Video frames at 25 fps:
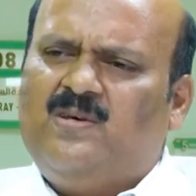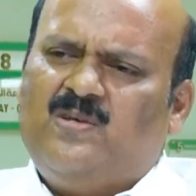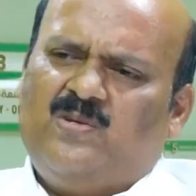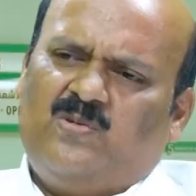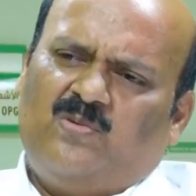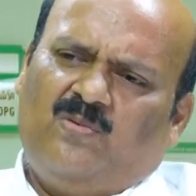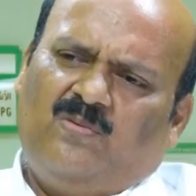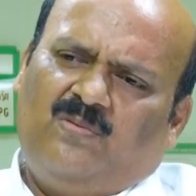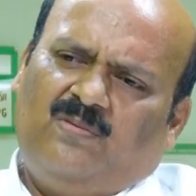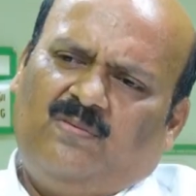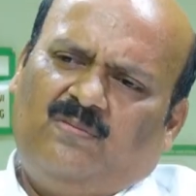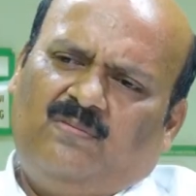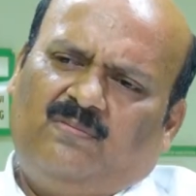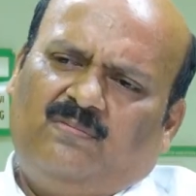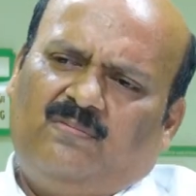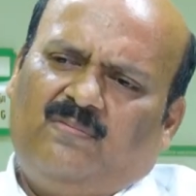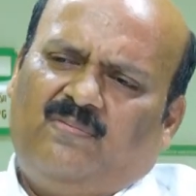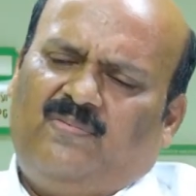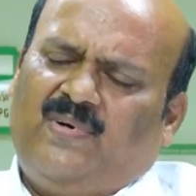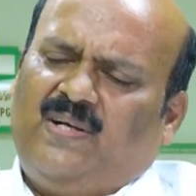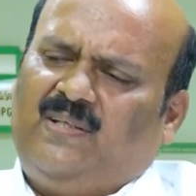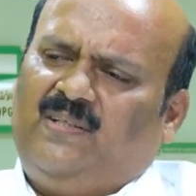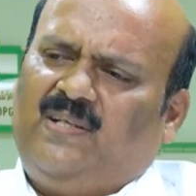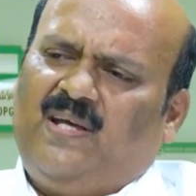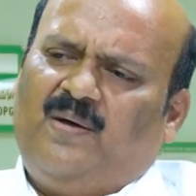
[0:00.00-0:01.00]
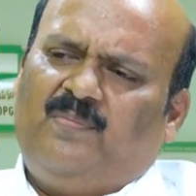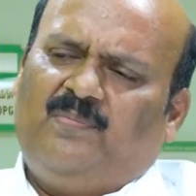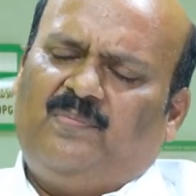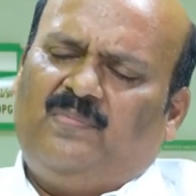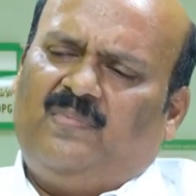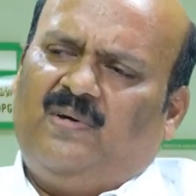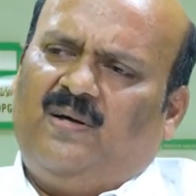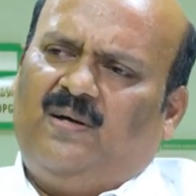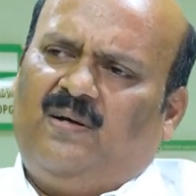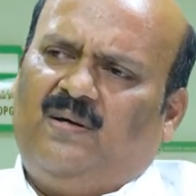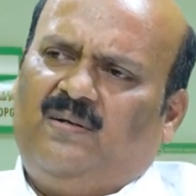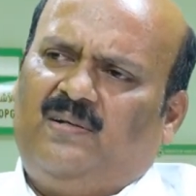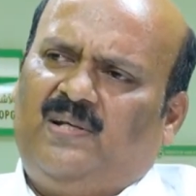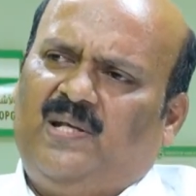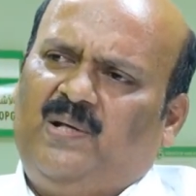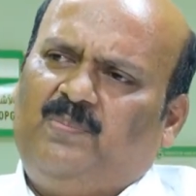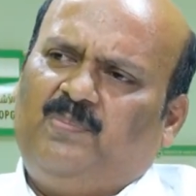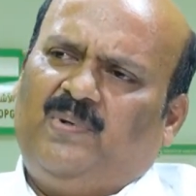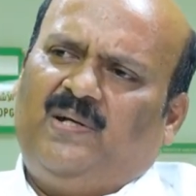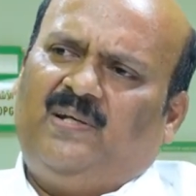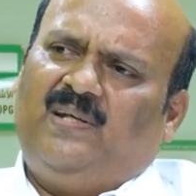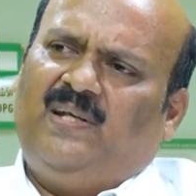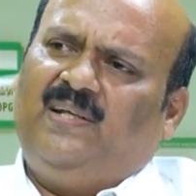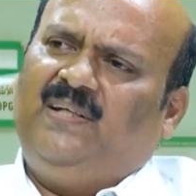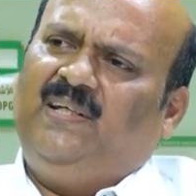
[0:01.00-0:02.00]
So for them
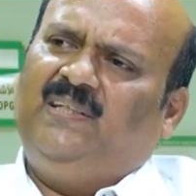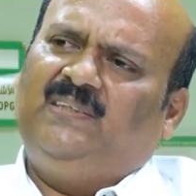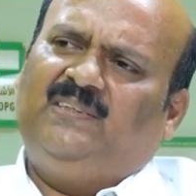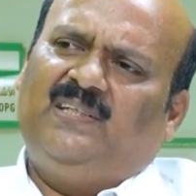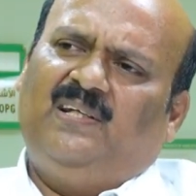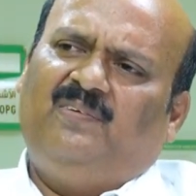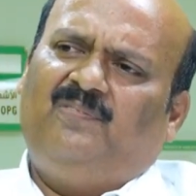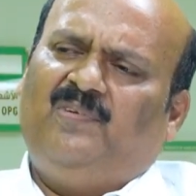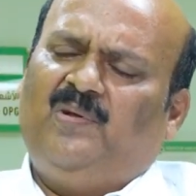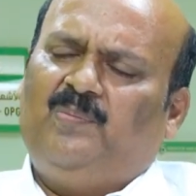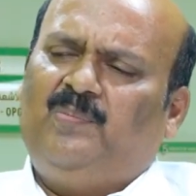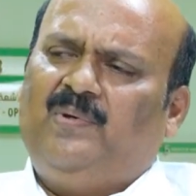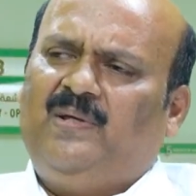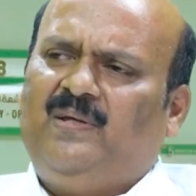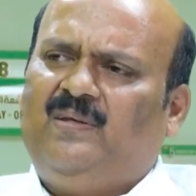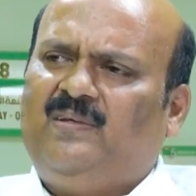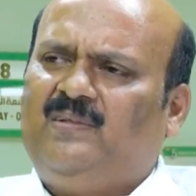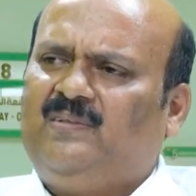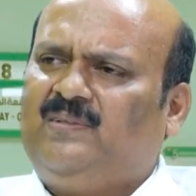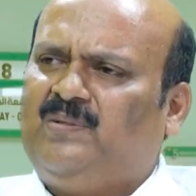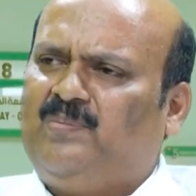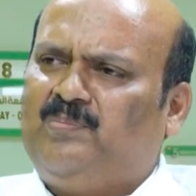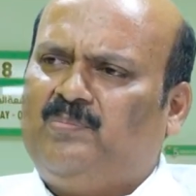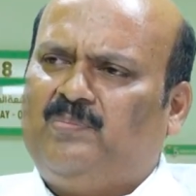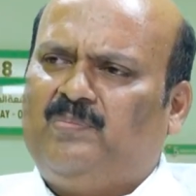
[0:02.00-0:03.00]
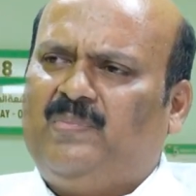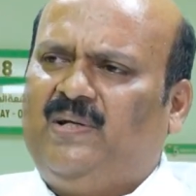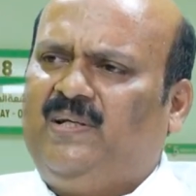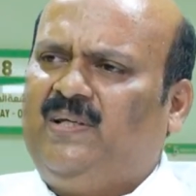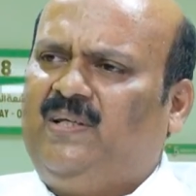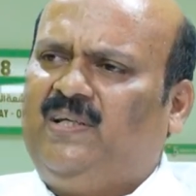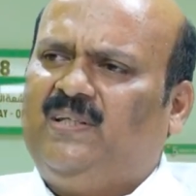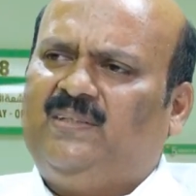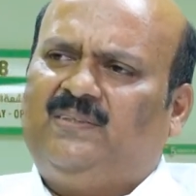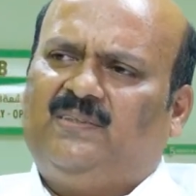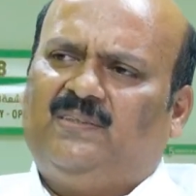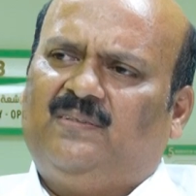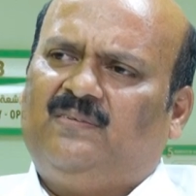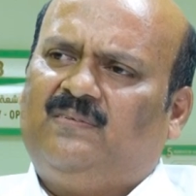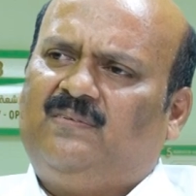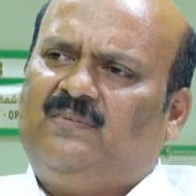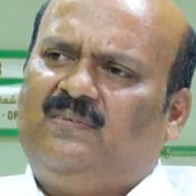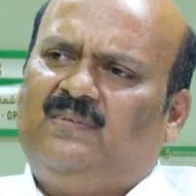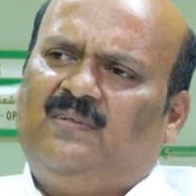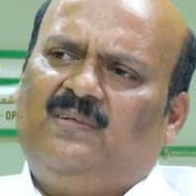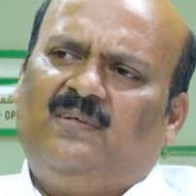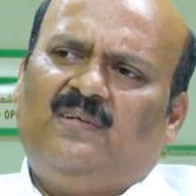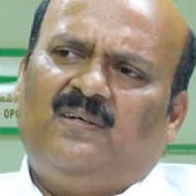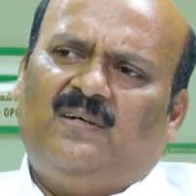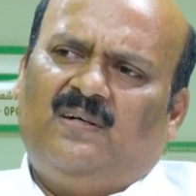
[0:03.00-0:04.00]
treatment initially will be some medication,
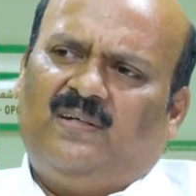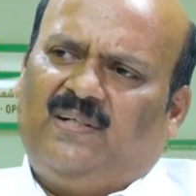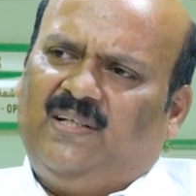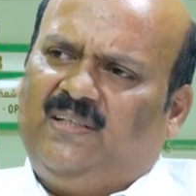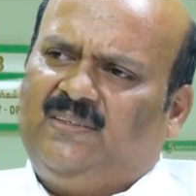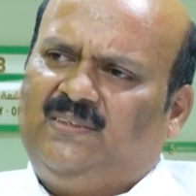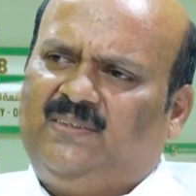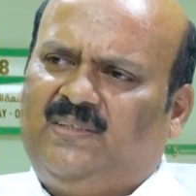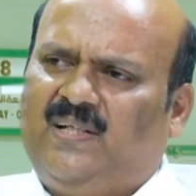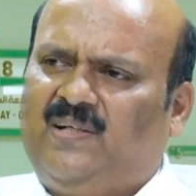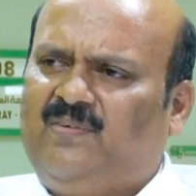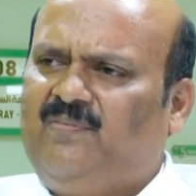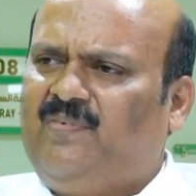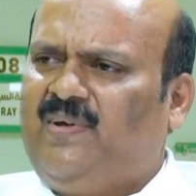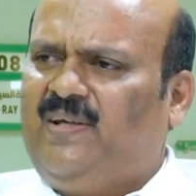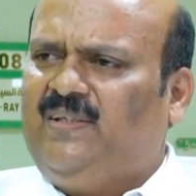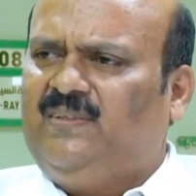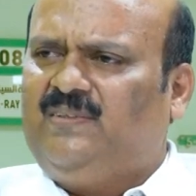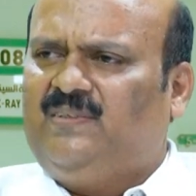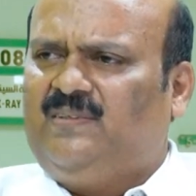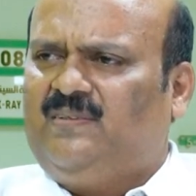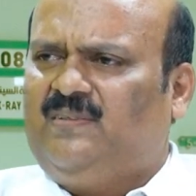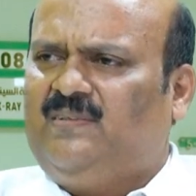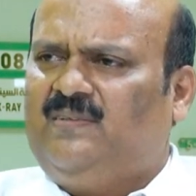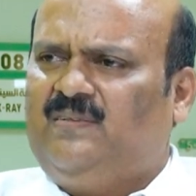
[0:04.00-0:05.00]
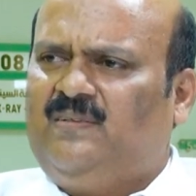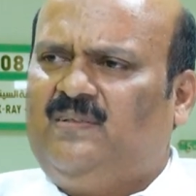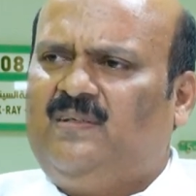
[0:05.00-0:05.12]
rest advised,